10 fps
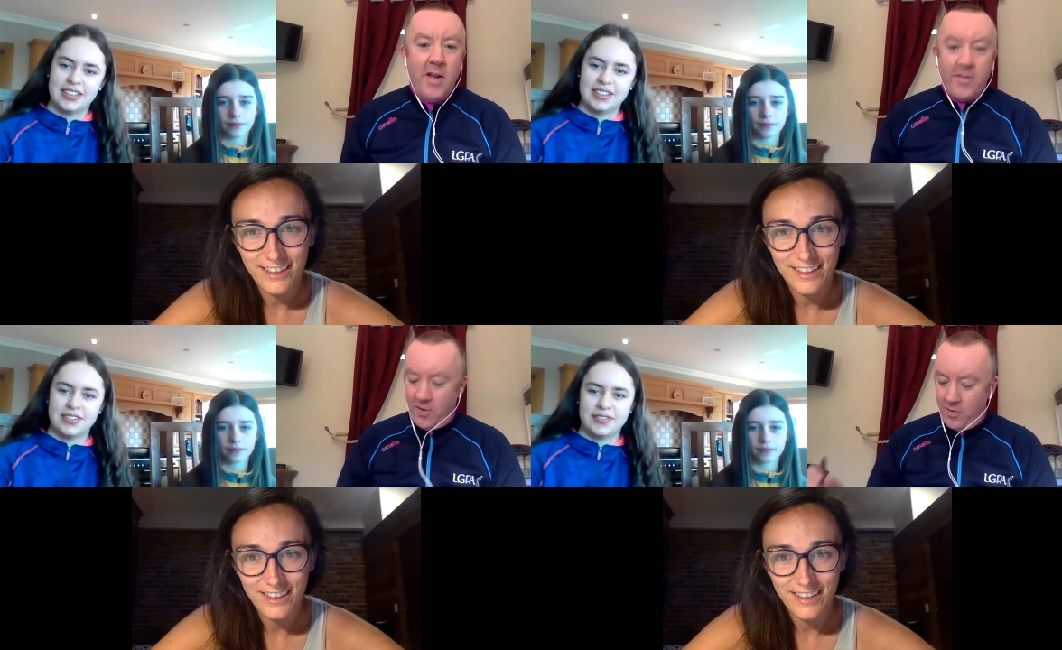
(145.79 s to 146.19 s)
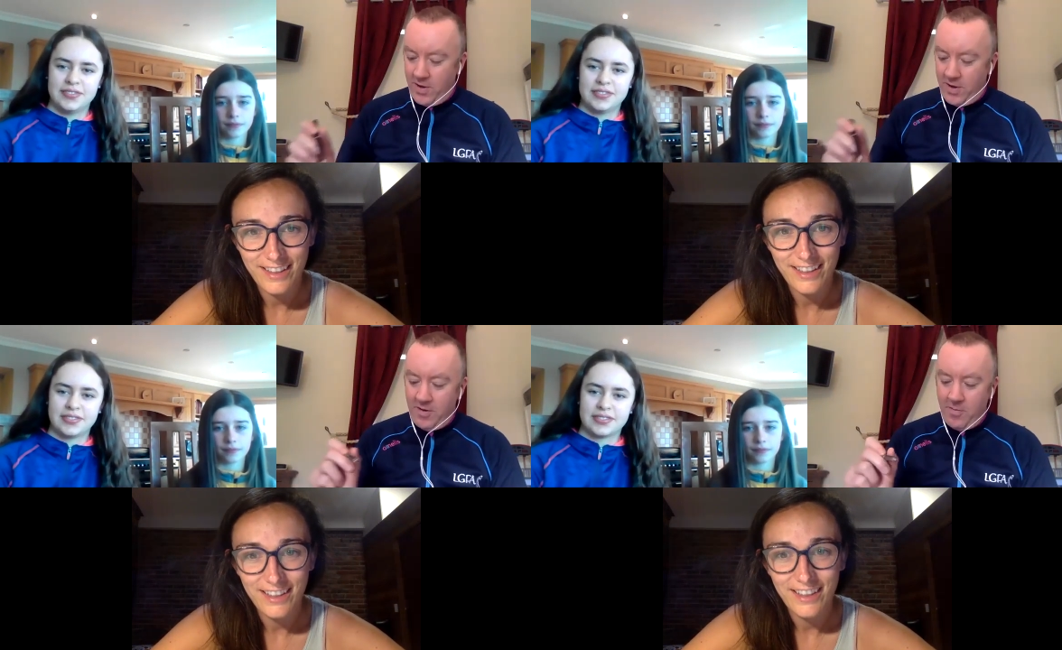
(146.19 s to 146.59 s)

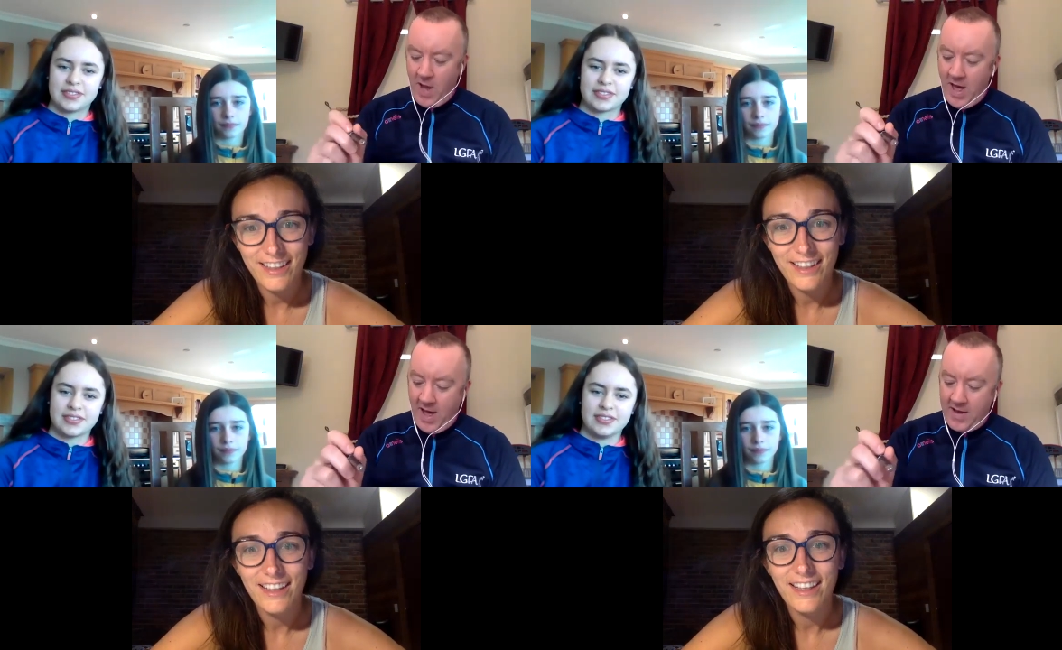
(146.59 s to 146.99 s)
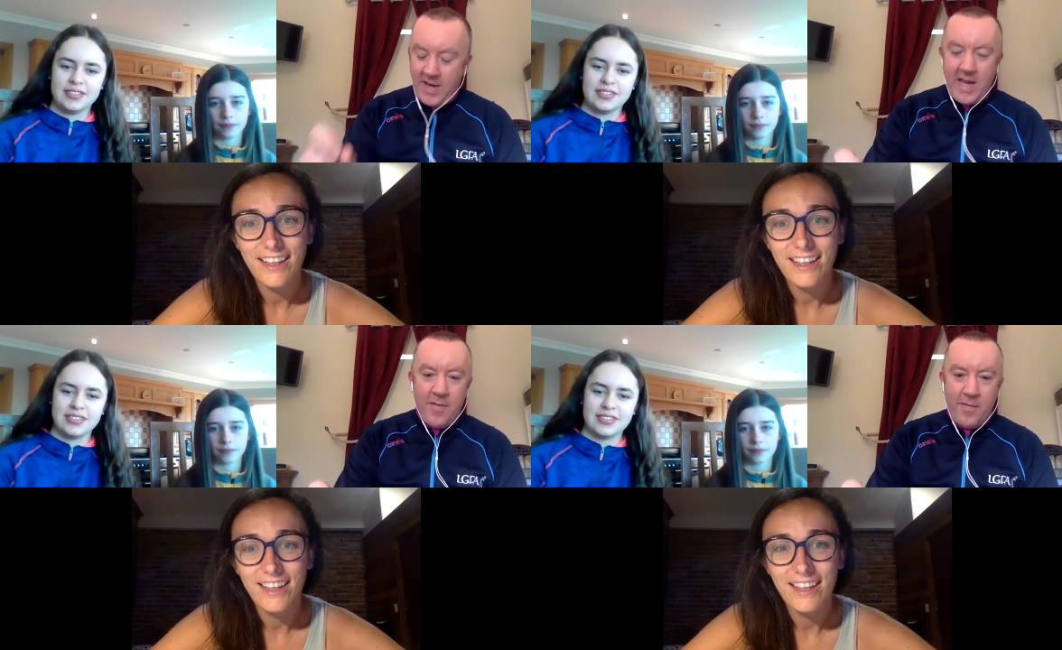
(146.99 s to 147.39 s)
Speaker 1: So uh,
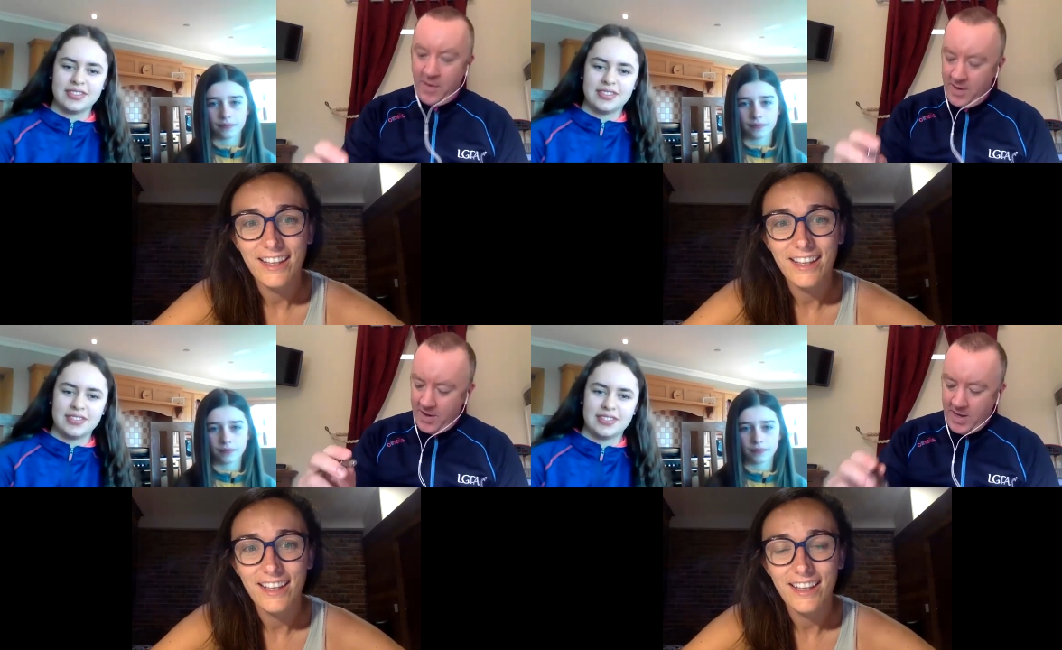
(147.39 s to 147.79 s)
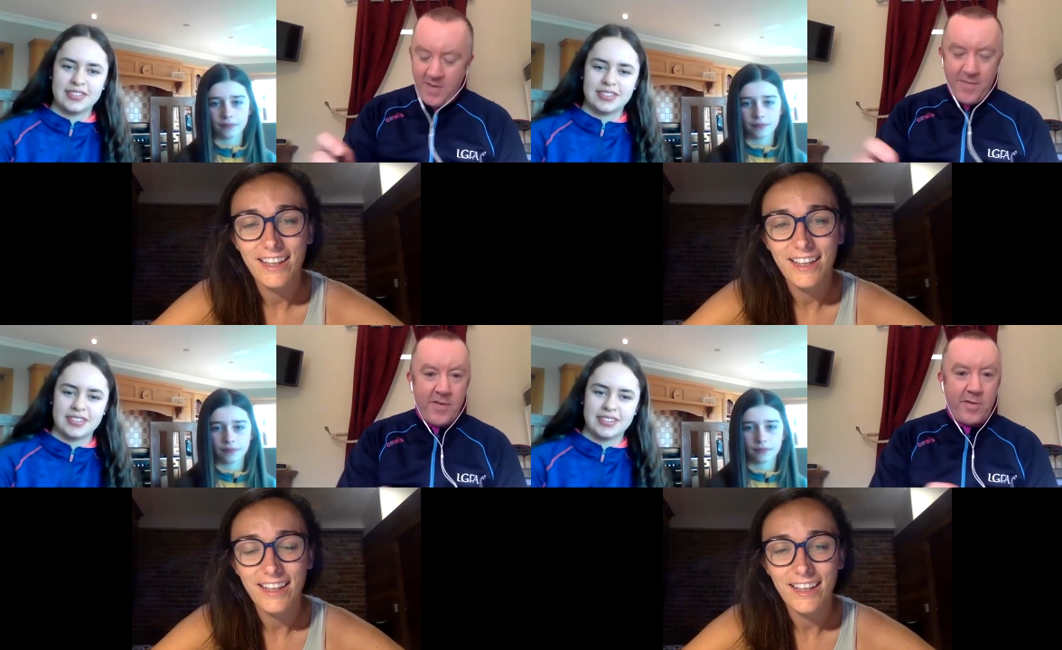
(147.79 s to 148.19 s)
Niamh,
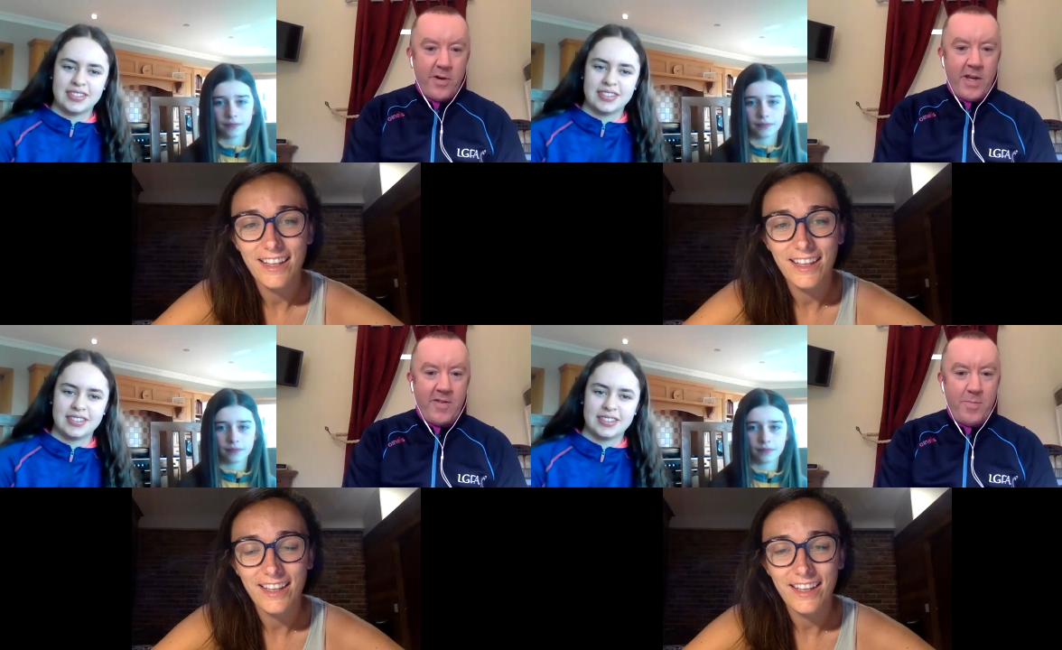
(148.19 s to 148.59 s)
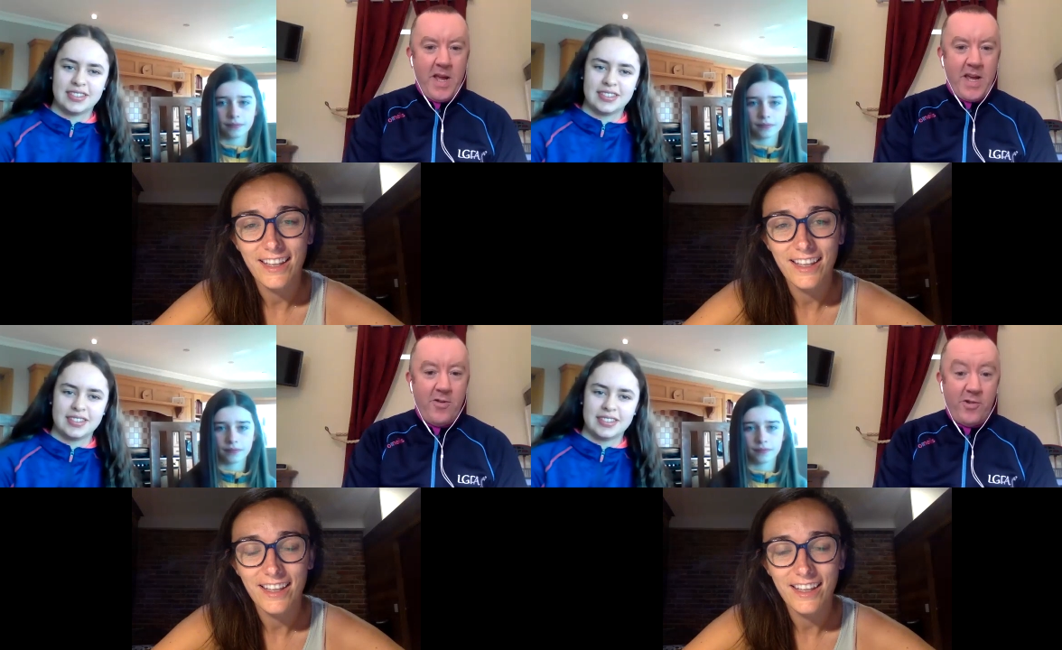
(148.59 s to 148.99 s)
is going to
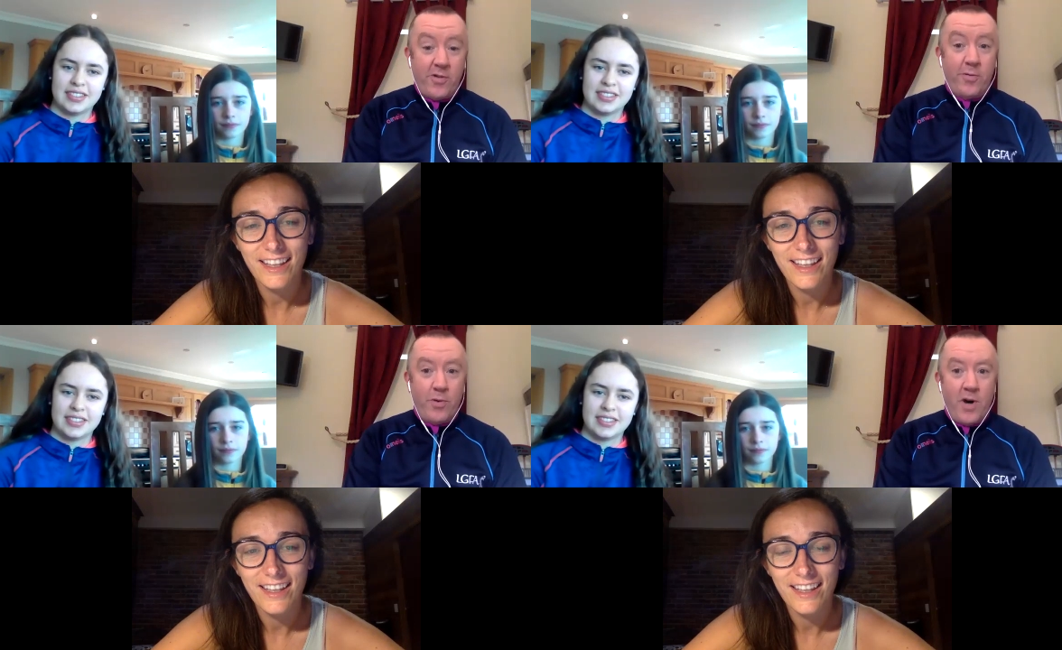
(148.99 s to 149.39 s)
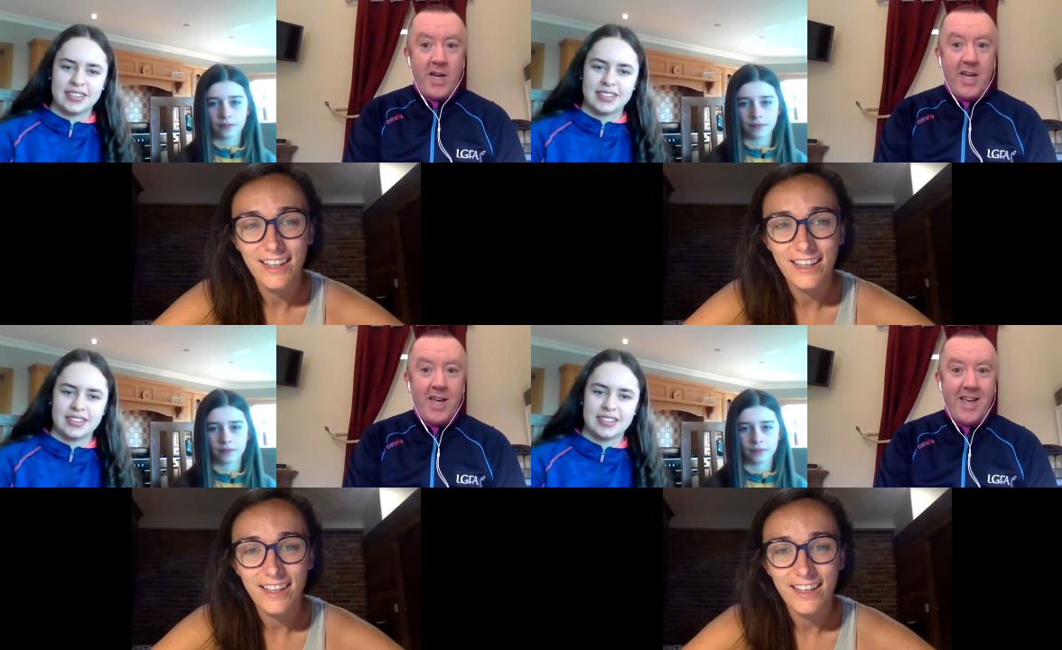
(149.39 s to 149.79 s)
explain just
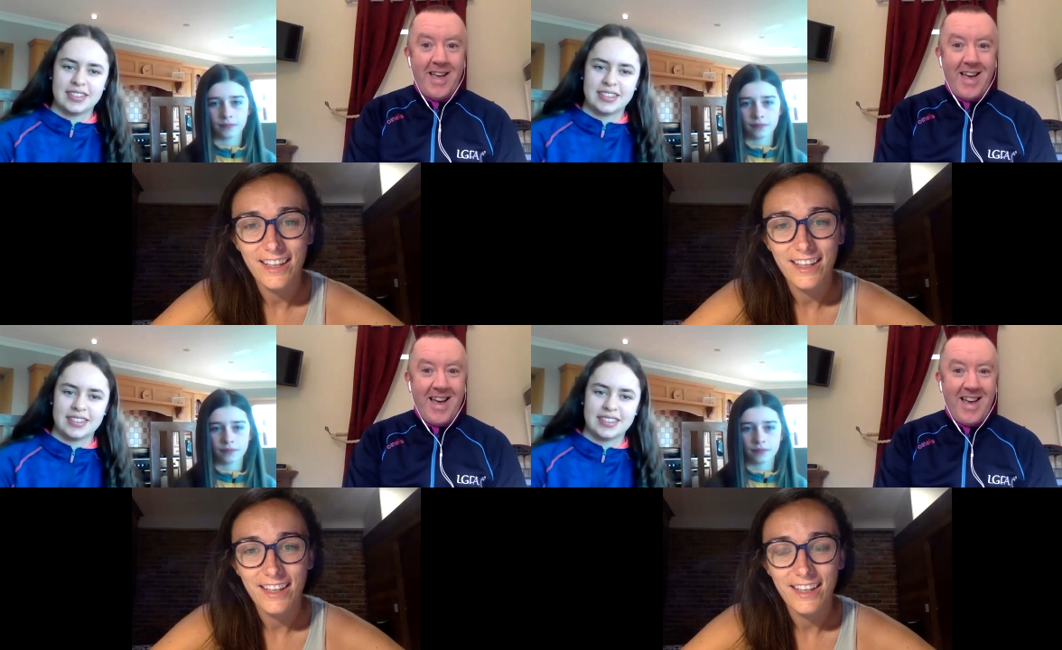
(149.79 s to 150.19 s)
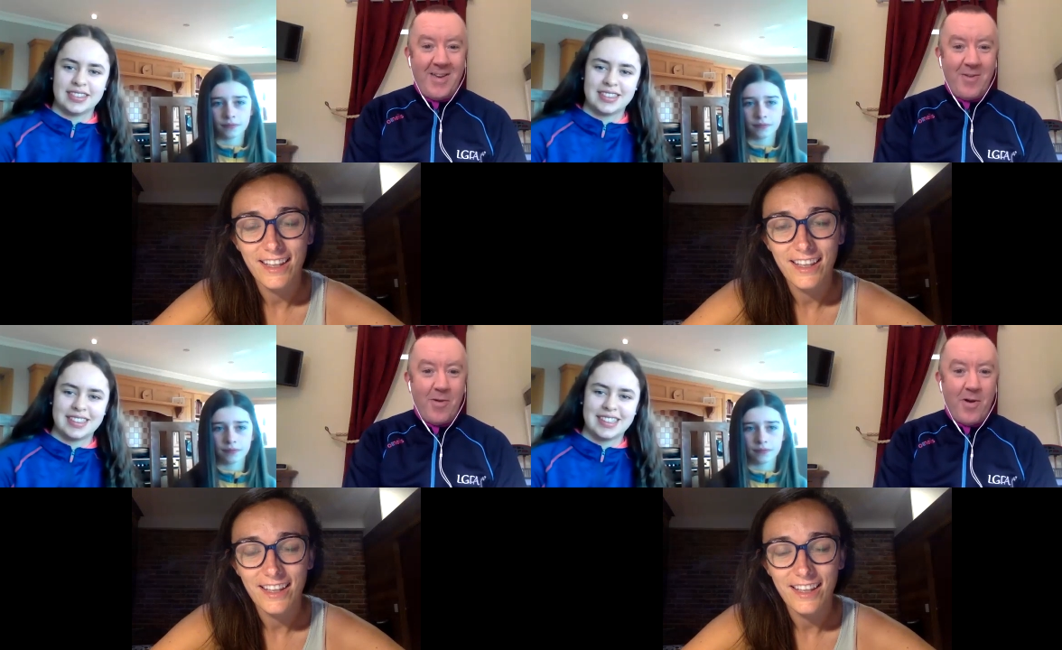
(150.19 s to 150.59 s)
why uh,
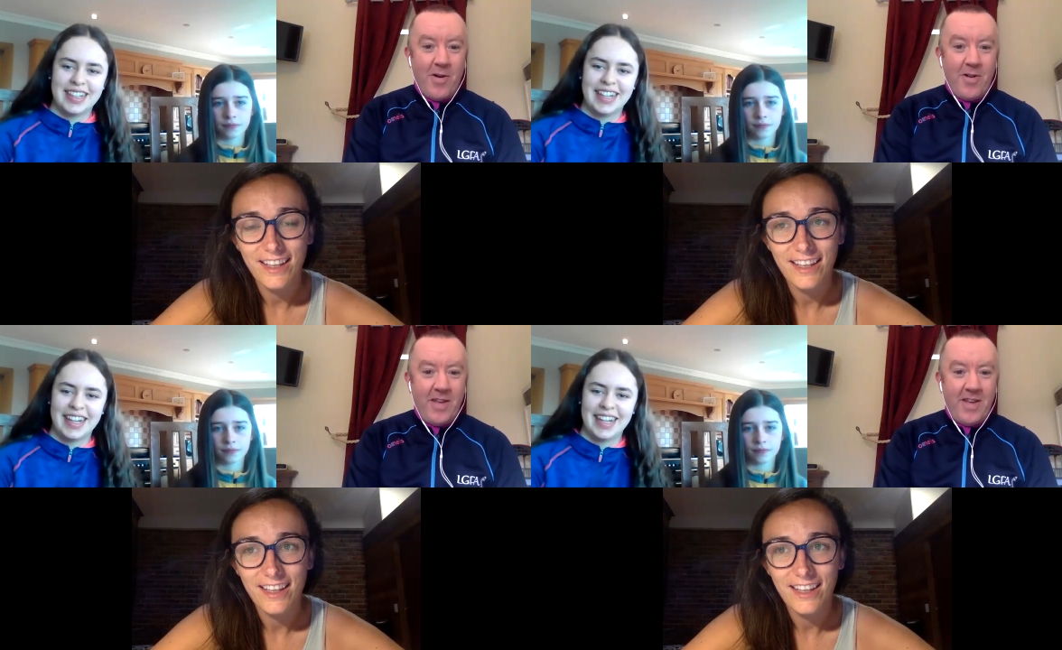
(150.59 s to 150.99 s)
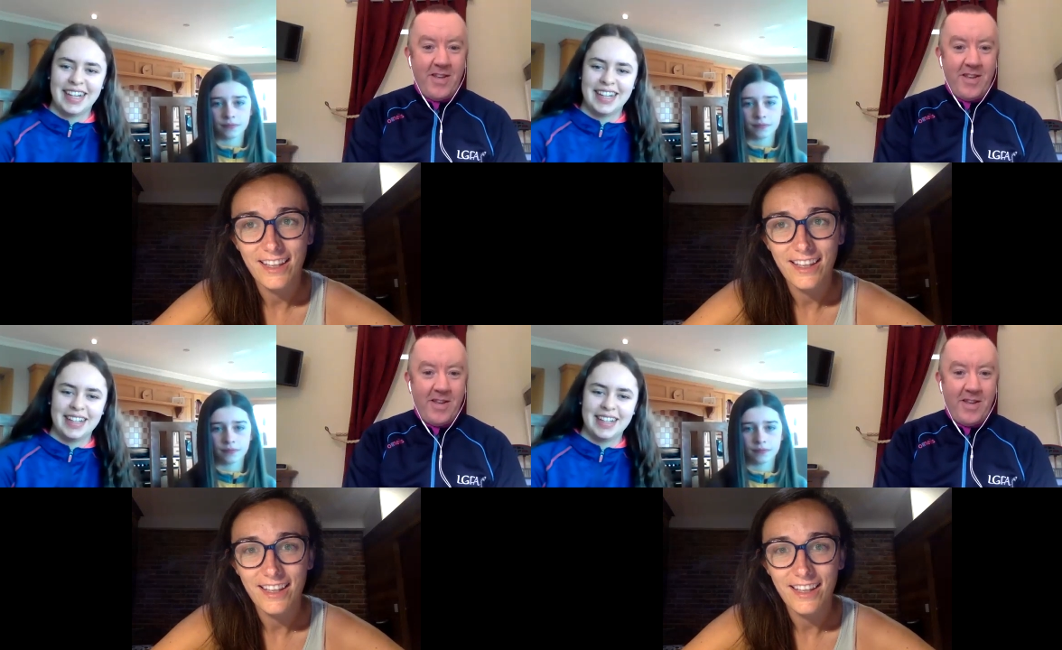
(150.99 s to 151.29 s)
you were the,